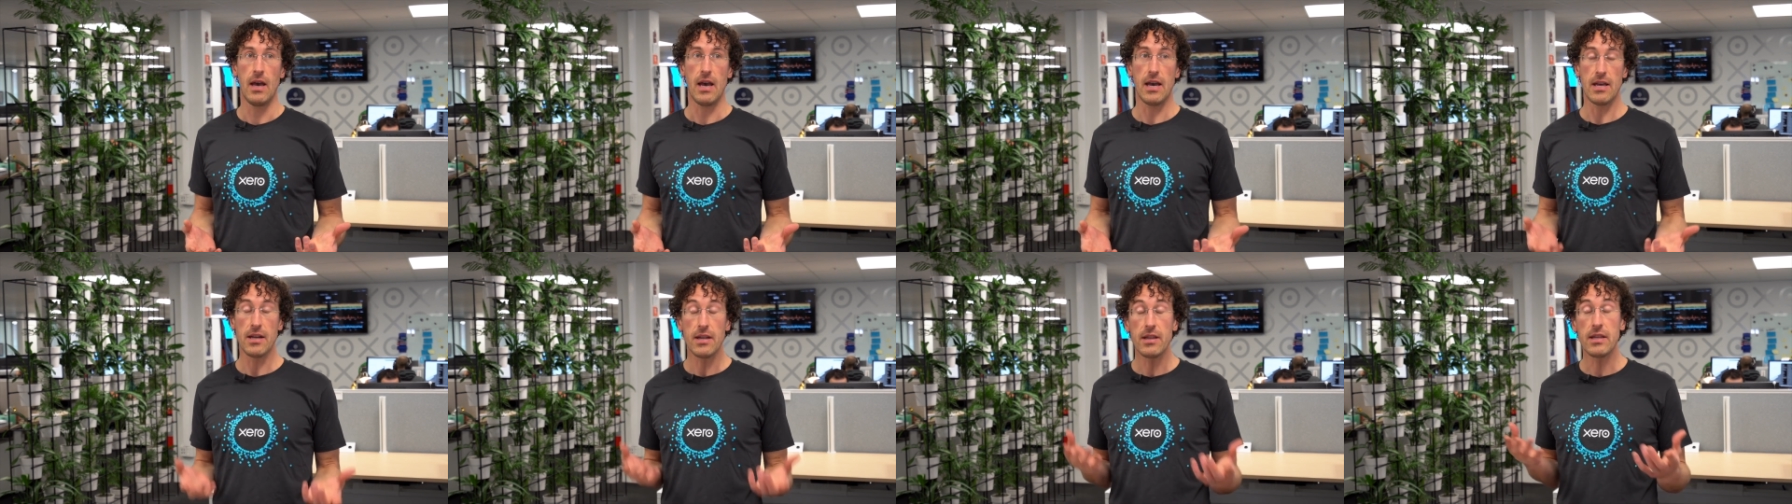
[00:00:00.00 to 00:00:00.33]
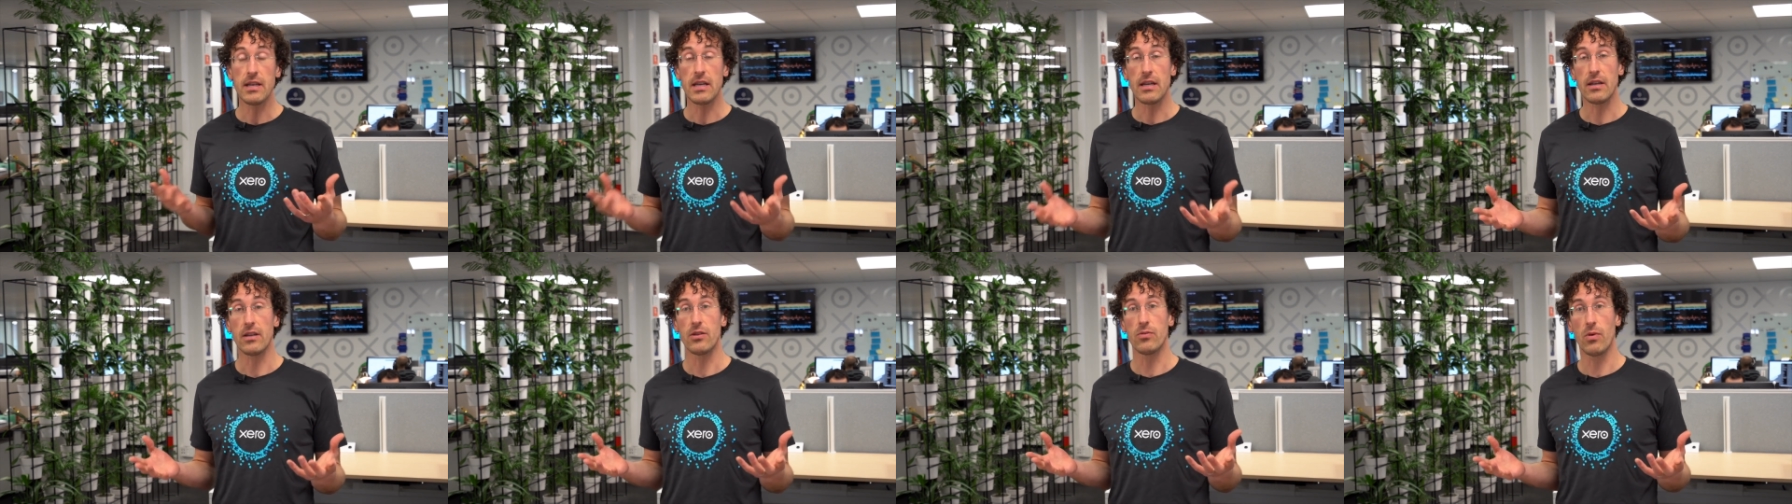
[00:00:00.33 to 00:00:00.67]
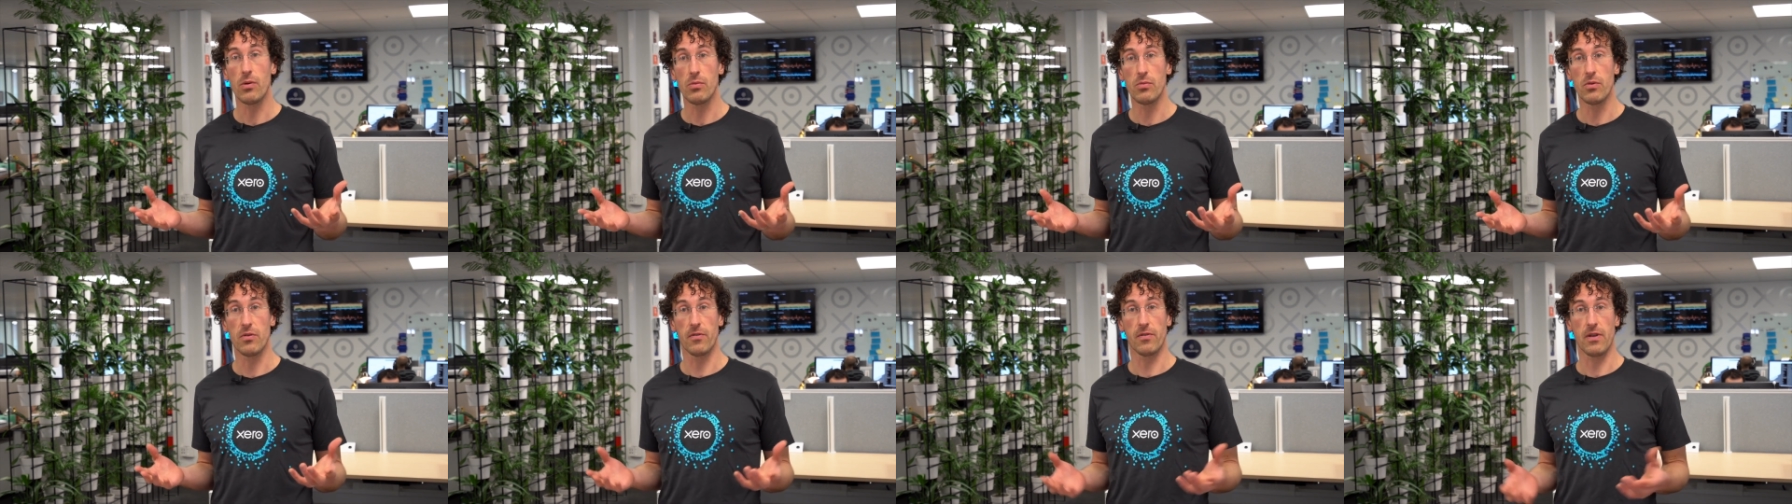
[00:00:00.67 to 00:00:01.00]
And in the end,
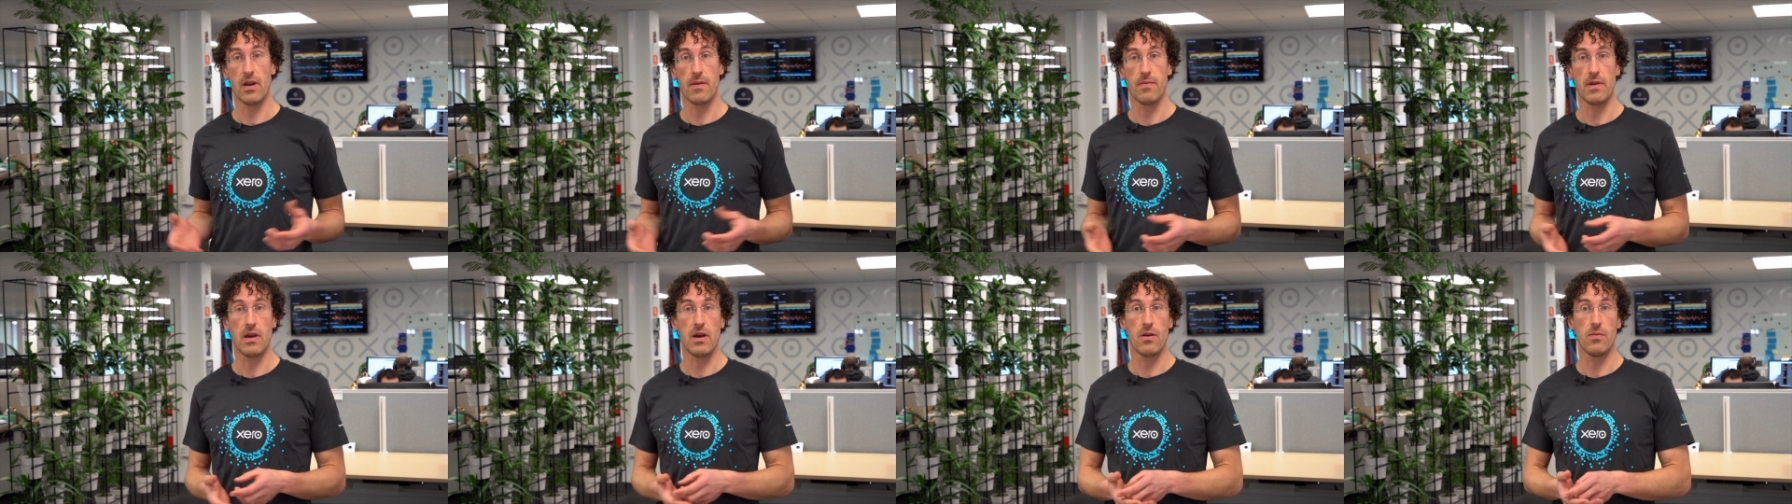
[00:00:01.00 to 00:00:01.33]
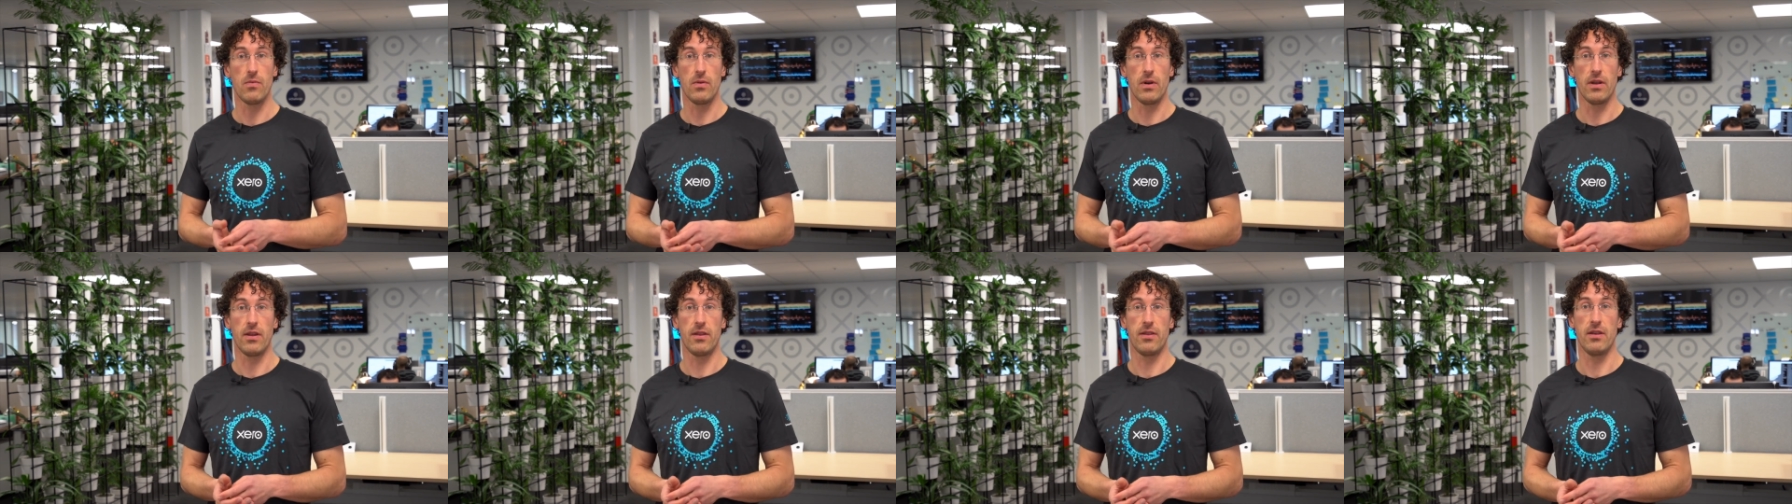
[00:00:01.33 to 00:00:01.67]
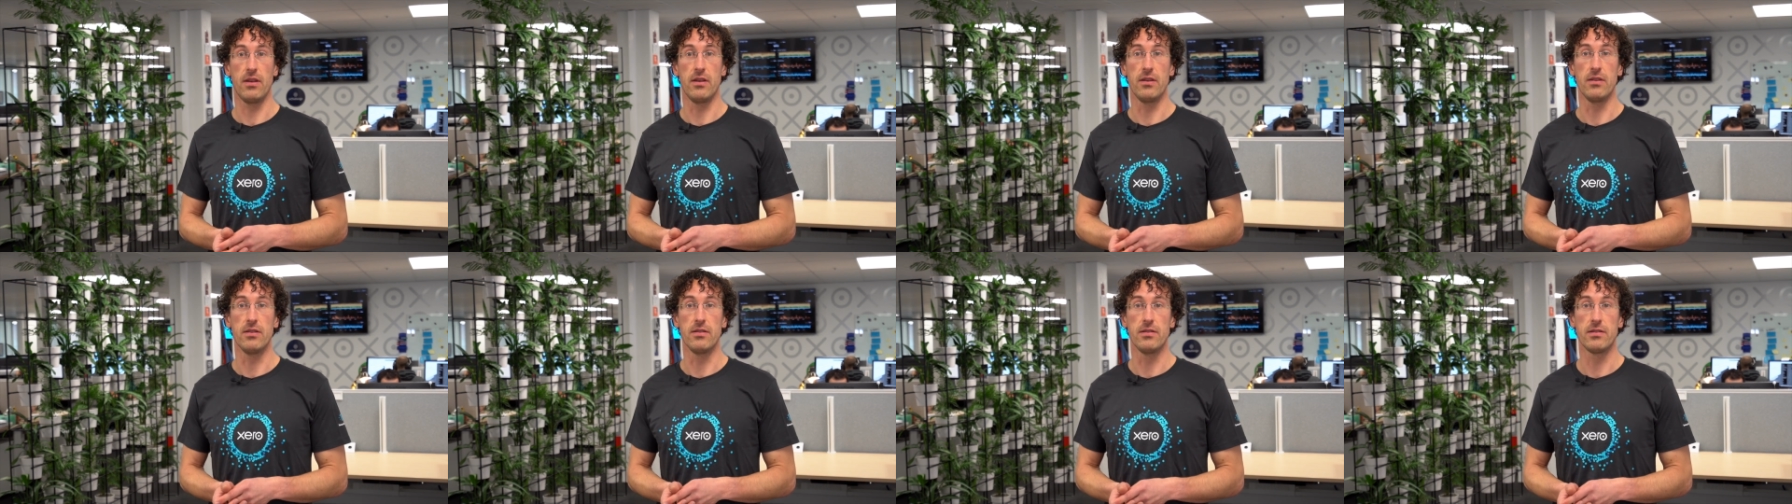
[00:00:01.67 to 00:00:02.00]
what we've come out with
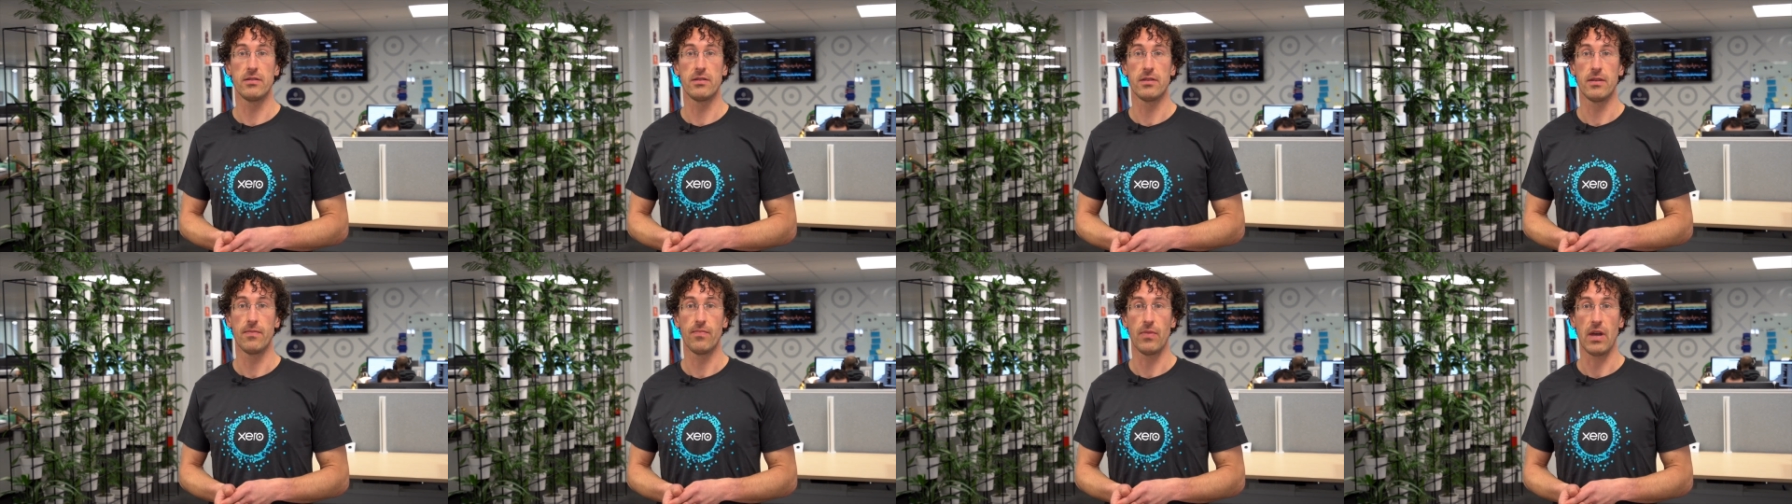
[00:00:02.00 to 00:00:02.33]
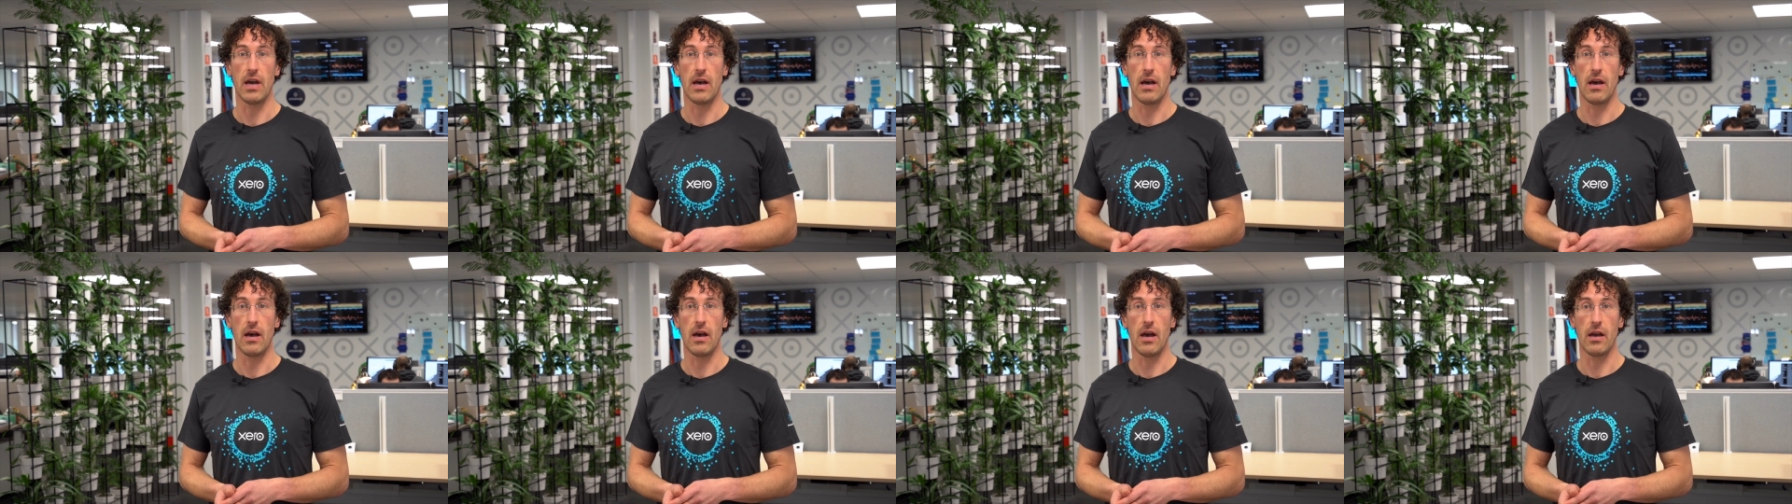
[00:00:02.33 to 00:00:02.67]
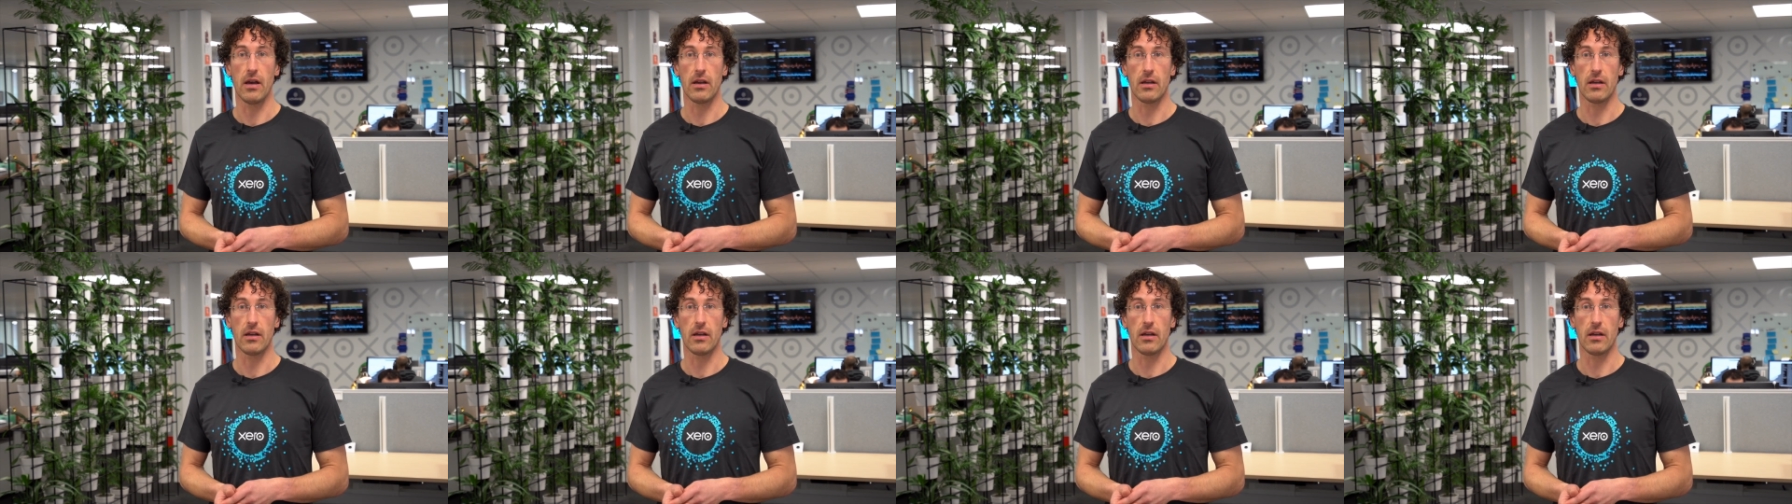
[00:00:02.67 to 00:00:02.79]
is uh,